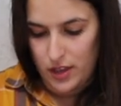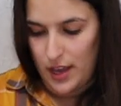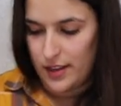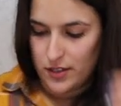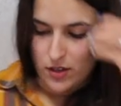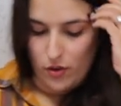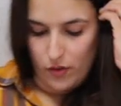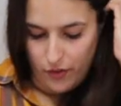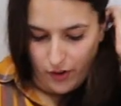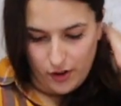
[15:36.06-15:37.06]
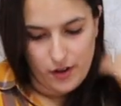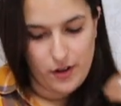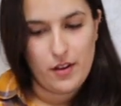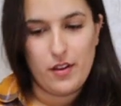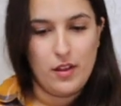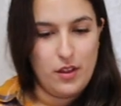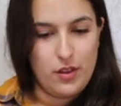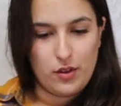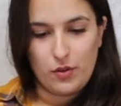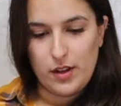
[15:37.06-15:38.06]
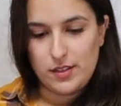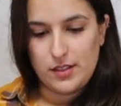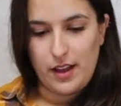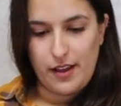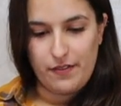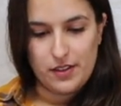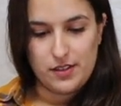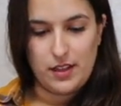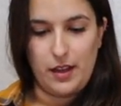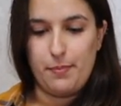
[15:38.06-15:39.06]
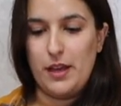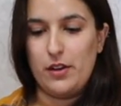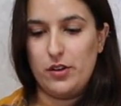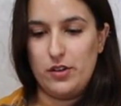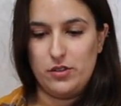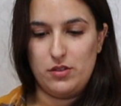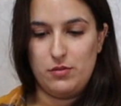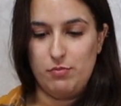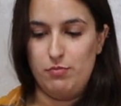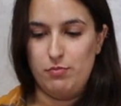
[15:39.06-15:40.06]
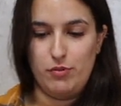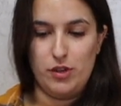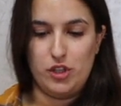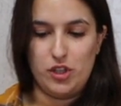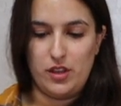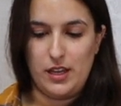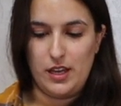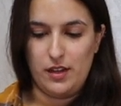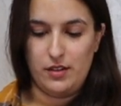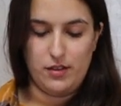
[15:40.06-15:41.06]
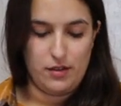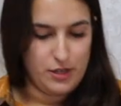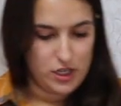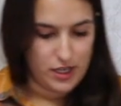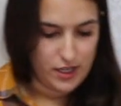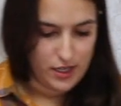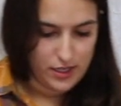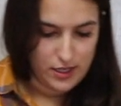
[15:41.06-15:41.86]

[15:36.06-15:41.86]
that over crust. I have this like baker's brush thing, a-majig.